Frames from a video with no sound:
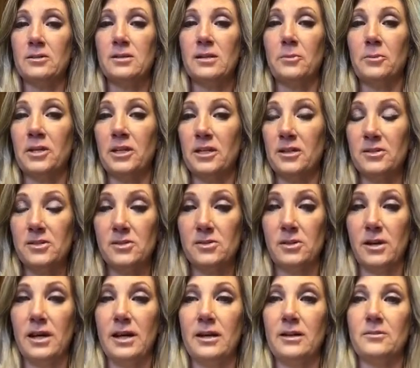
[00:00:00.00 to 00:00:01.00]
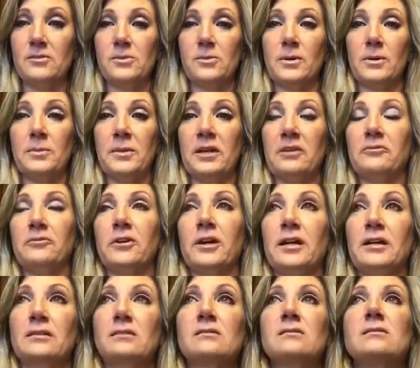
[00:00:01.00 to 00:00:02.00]
or someone else drives, one of my
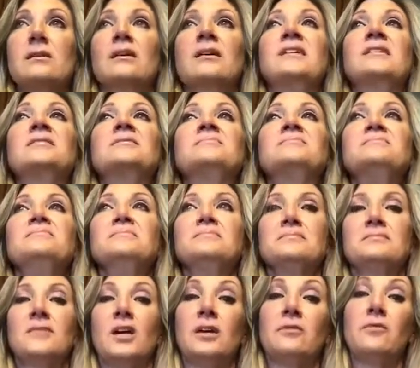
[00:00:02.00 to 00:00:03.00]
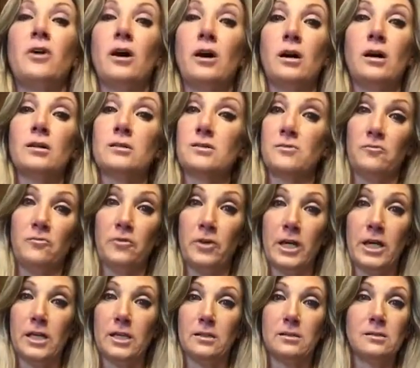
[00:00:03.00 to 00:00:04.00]
friends. I have awesome
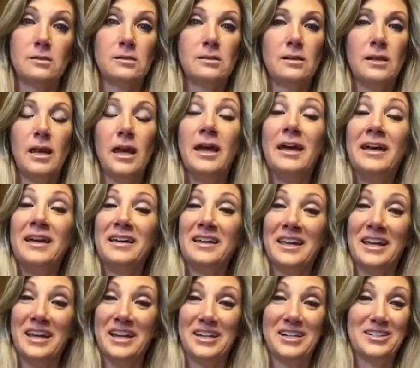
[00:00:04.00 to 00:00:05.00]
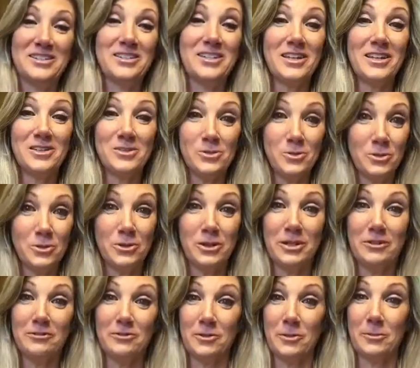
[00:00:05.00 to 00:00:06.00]
friends. That is a true
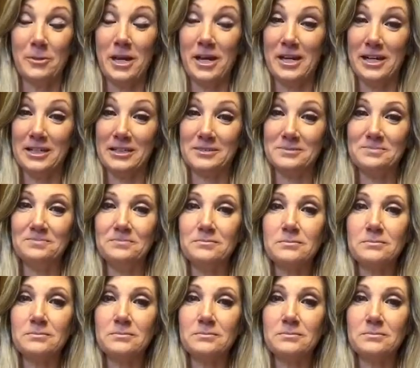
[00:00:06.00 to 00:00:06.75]
gift from God.